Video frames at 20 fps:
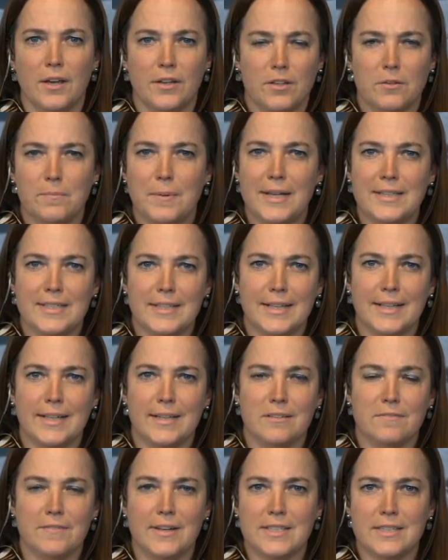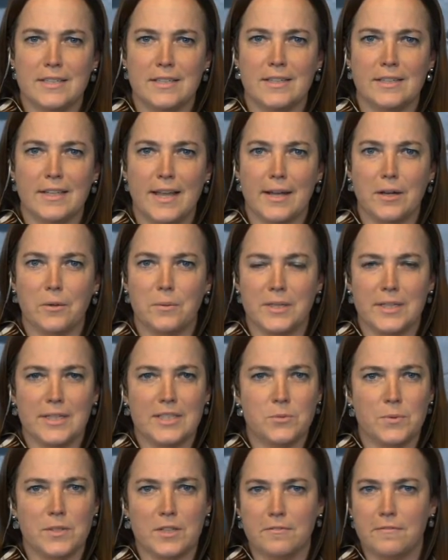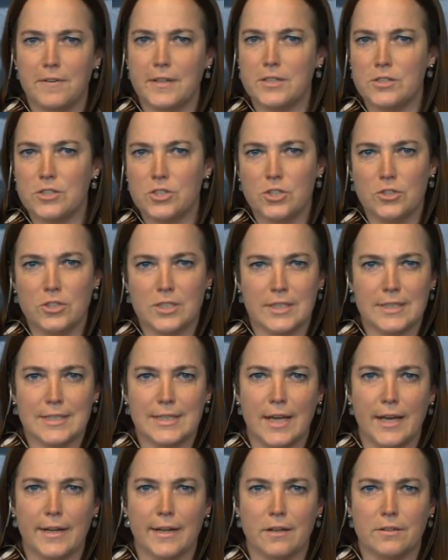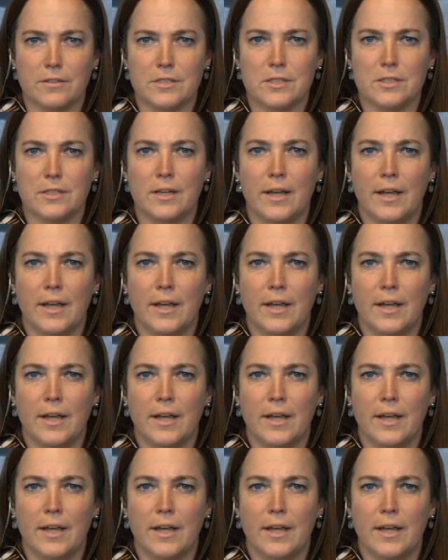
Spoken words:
you're basically invested in equities when the fund shoots its light out.